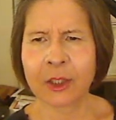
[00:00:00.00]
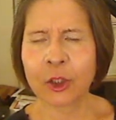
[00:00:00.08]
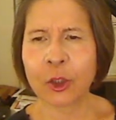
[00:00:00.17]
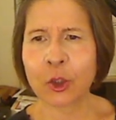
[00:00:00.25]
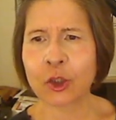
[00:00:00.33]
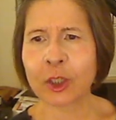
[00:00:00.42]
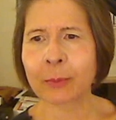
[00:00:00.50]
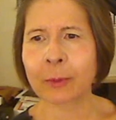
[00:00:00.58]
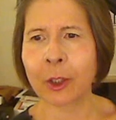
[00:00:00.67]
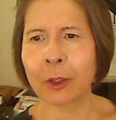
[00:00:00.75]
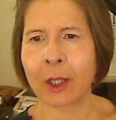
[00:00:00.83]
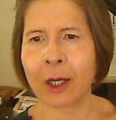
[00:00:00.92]
Usually
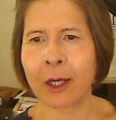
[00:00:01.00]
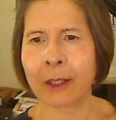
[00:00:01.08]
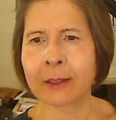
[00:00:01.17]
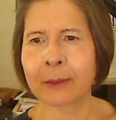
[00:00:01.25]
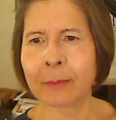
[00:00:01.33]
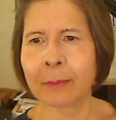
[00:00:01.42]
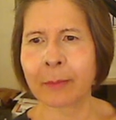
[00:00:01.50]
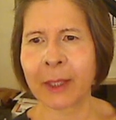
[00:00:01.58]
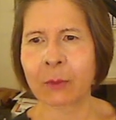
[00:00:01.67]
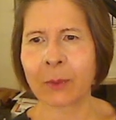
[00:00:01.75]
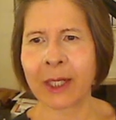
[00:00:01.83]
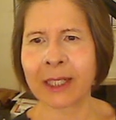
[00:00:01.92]
prolonged
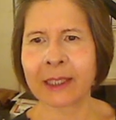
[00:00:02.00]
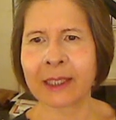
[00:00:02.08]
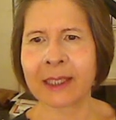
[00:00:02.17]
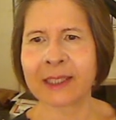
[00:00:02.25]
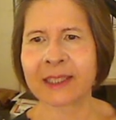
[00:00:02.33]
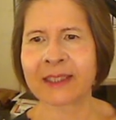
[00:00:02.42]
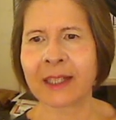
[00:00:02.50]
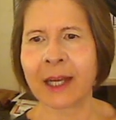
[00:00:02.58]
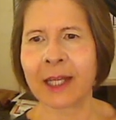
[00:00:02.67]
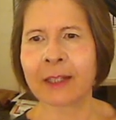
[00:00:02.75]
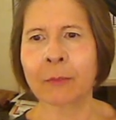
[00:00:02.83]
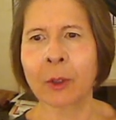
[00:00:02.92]
bedwetting is a
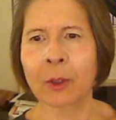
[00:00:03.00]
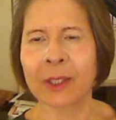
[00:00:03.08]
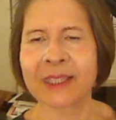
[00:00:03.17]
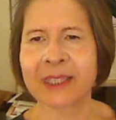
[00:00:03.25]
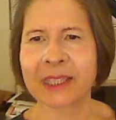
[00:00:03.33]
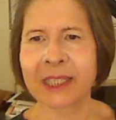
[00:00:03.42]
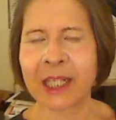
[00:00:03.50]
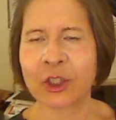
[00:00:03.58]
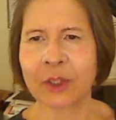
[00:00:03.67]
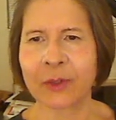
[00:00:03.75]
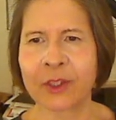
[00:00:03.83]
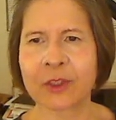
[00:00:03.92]
sign of
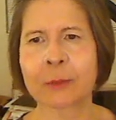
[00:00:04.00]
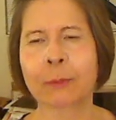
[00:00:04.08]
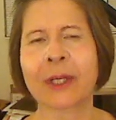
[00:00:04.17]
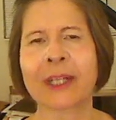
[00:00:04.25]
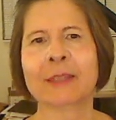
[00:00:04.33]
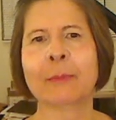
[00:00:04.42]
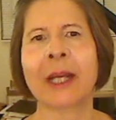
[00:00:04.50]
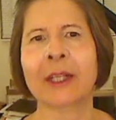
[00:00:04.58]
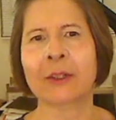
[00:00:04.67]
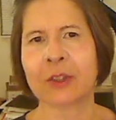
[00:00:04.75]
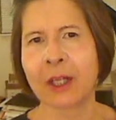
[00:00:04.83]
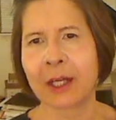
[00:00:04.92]
molestation. This is Brent
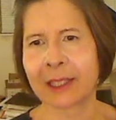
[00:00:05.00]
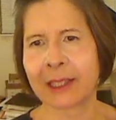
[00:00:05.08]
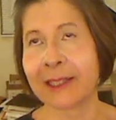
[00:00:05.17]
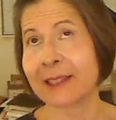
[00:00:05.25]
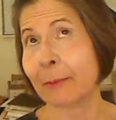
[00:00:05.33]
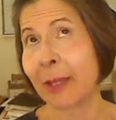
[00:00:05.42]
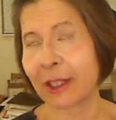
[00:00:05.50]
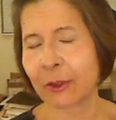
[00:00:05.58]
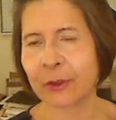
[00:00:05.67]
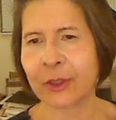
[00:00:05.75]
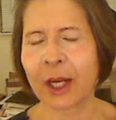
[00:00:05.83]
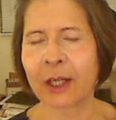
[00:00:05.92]
Spiner talking. He's a
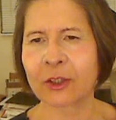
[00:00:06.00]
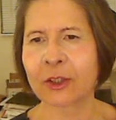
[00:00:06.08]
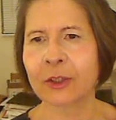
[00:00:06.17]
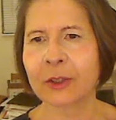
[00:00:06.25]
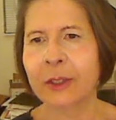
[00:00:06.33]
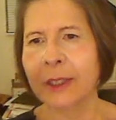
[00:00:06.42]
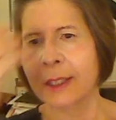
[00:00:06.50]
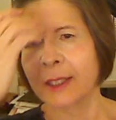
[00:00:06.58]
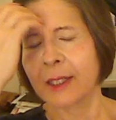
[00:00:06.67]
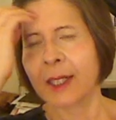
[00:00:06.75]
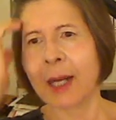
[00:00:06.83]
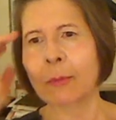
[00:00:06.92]
medical doctor.
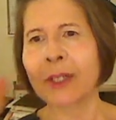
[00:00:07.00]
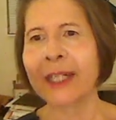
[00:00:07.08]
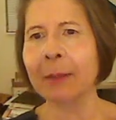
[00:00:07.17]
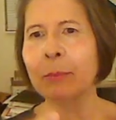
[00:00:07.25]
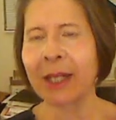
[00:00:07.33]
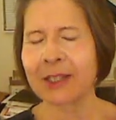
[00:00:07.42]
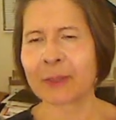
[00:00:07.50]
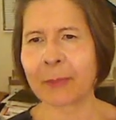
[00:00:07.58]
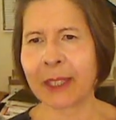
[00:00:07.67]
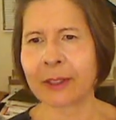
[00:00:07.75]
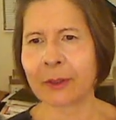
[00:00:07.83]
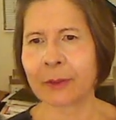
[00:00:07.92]
I'm reading Brent
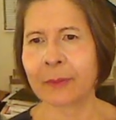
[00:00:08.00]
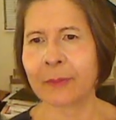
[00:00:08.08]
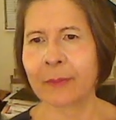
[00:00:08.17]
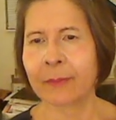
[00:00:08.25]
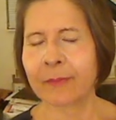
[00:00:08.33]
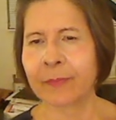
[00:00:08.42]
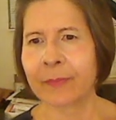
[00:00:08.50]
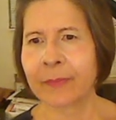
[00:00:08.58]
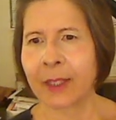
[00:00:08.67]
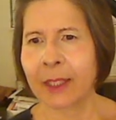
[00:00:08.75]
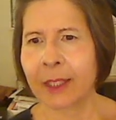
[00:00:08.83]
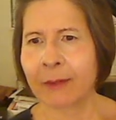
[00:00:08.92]
Spiner.
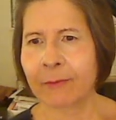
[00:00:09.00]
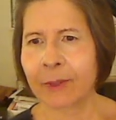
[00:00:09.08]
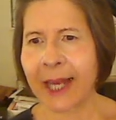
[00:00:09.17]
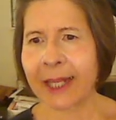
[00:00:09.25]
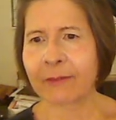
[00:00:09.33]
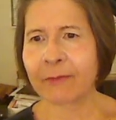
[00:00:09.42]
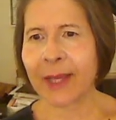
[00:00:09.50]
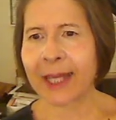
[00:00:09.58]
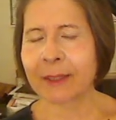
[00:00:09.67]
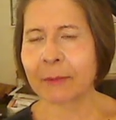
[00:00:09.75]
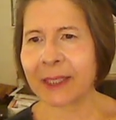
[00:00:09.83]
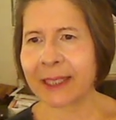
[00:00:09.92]
Flat
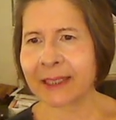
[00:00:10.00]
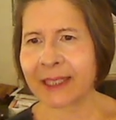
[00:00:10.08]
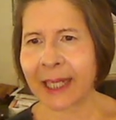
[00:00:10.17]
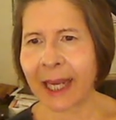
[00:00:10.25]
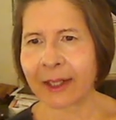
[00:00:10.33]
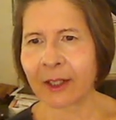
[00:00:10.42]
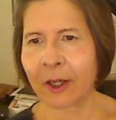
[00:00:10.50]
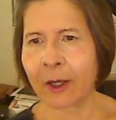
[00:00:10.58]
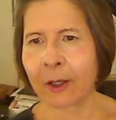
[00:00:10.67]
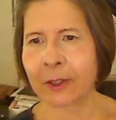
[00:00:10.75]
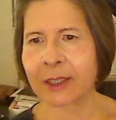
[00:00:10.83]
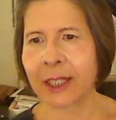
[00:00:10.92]
affect means he had a
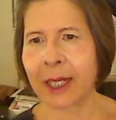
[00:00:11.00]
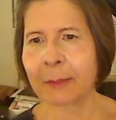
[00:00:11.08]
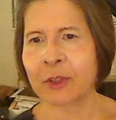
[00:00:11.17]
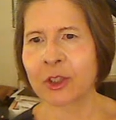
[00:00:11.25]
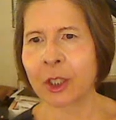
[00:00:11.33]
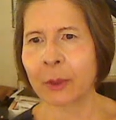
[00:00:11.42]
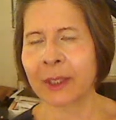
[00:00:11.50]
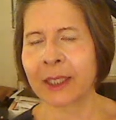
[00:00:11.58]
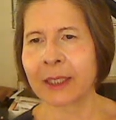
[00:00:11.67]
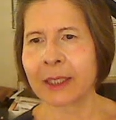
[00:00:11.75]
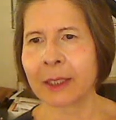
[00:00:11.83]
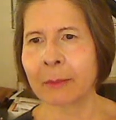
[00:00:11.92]
hard time
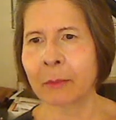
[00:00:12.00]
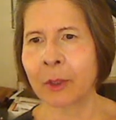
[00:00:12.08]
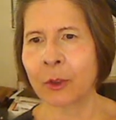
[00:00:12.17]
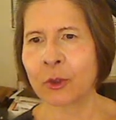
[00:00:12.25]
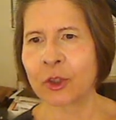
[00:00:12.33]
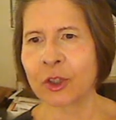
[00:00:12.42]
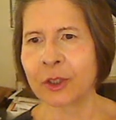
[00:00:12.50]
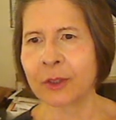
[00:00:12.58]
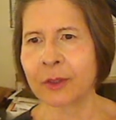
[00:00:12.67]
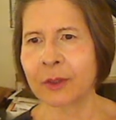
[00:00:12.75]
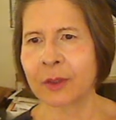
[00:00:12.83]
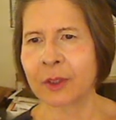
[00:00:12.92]
showing
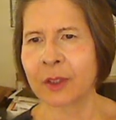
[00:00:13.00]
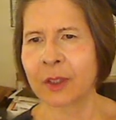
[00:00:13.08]
emotion.